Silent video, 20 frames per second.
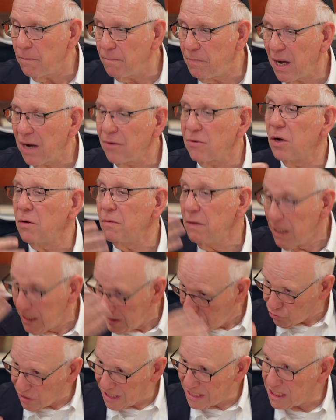Paro
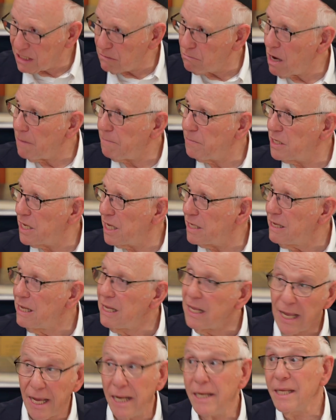dressed him up in it,
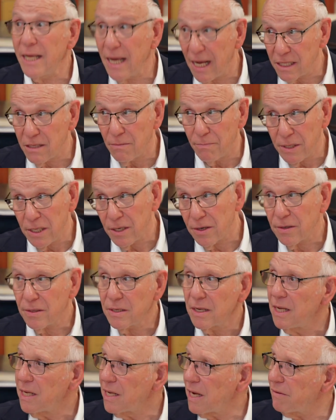and he had the beard
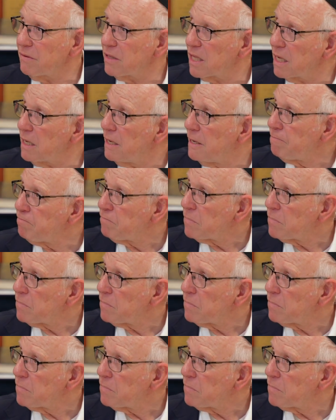and everything.